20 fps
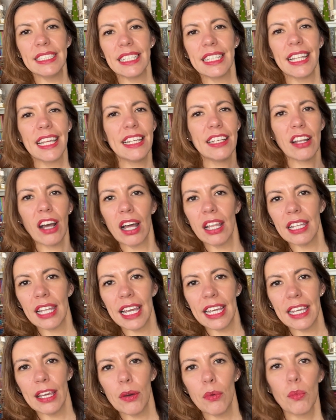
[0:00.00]
Did they not
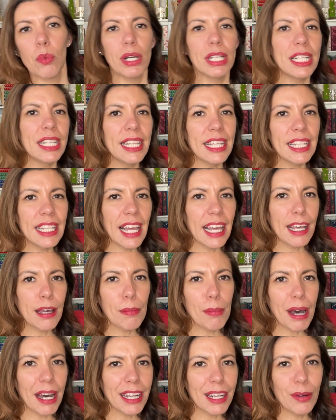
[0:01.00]
like it? What did they like
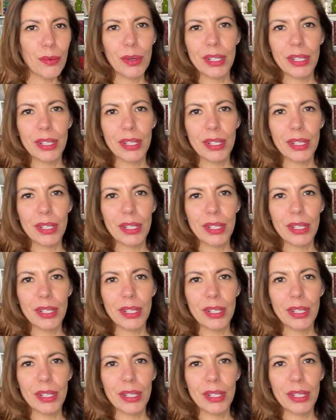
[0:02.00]
about it?